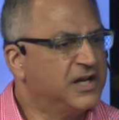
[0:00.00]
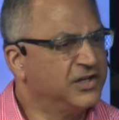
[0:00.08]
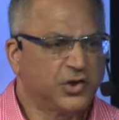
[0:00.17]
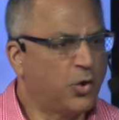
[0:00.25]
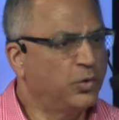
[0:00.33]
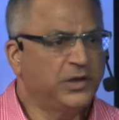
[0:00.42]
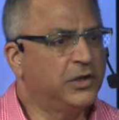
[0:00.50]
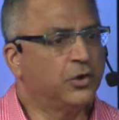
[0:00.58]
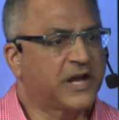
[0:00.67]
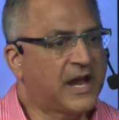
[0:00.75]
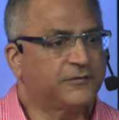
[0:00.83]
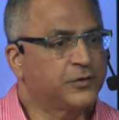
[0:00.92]
To only
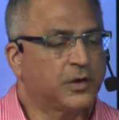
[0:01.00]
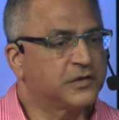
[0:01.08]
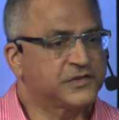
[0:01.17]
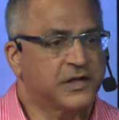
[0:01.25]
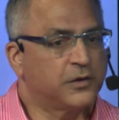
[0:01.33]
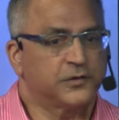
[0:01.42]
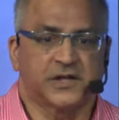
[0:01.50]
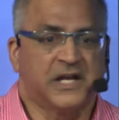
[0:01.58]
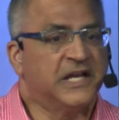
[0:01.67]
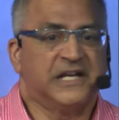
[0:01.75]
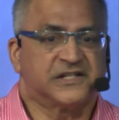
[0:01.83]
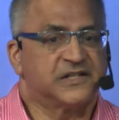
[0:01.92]
look after ourselves is